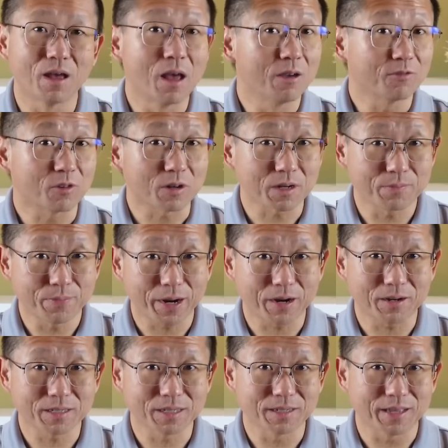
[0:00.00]
For
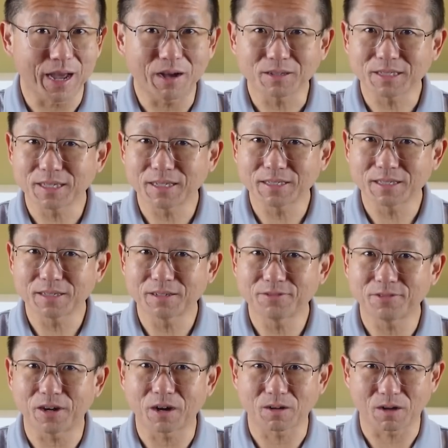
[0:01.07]
comparison, how
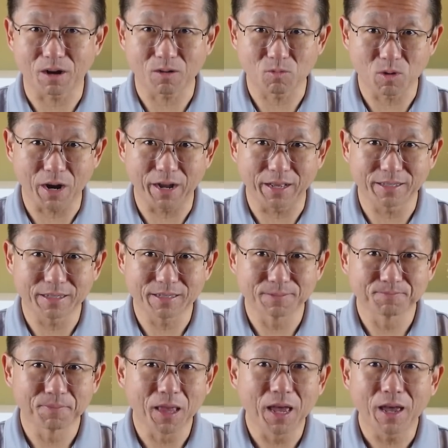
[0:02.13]
sensitive are our rods?
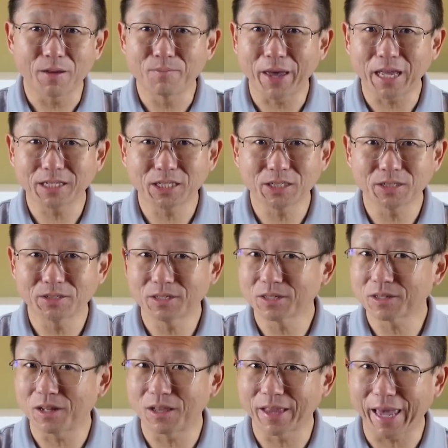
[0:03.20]
Imagine you
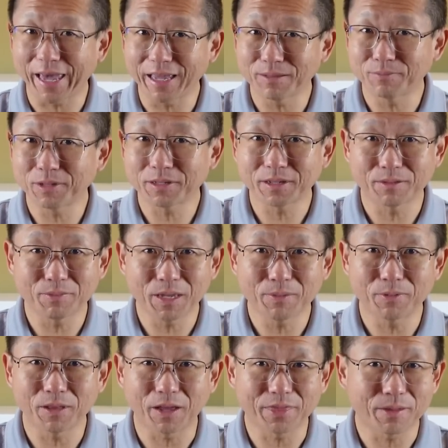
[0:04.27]
took all 8 billion
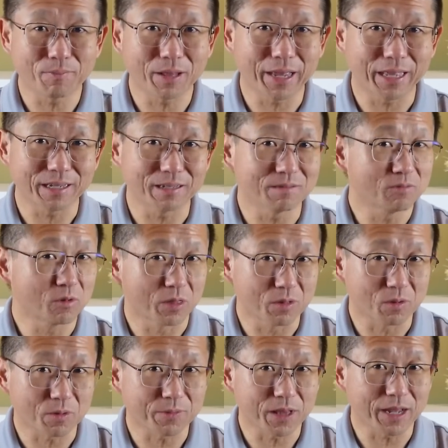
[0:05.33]
people on the planet with
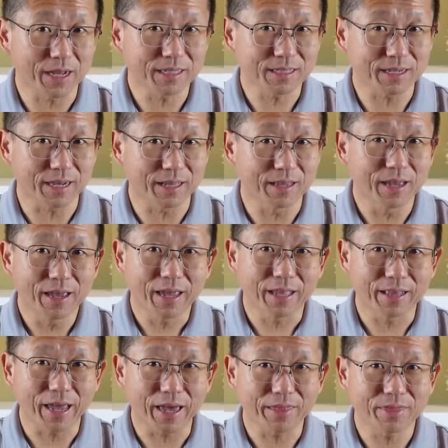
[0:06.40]
normal eyesight and
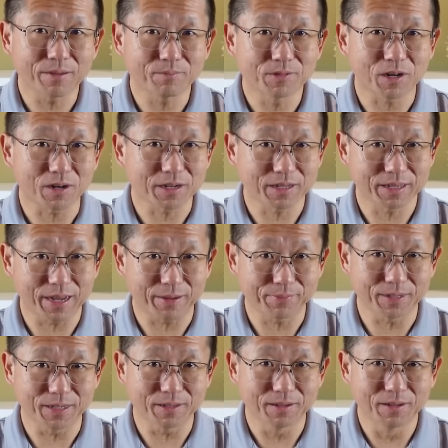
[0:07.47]
had them dark
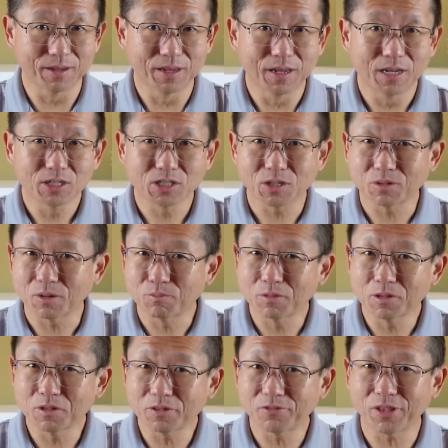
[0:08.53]
adapted. Show a
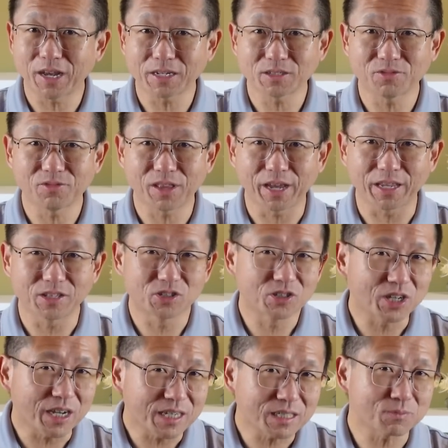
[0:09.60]
blue flash of light
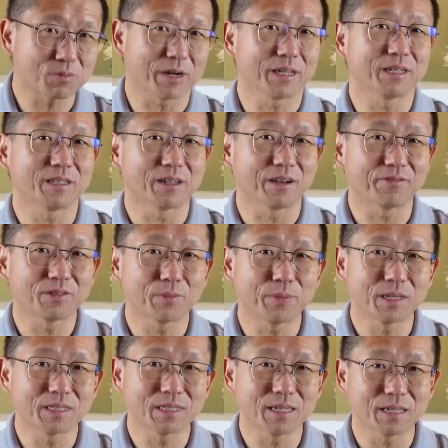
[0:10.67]
just bright enough to
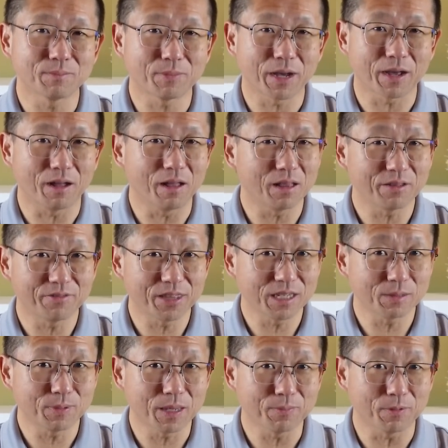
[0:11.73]
be seen by all of
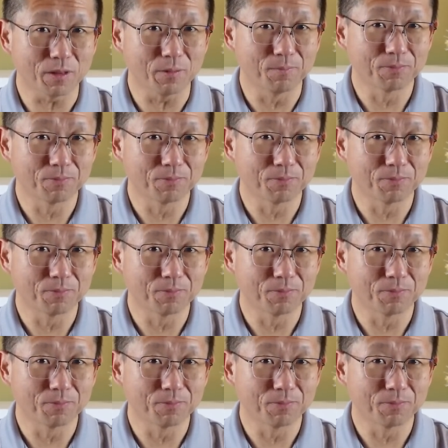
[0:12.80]
these people.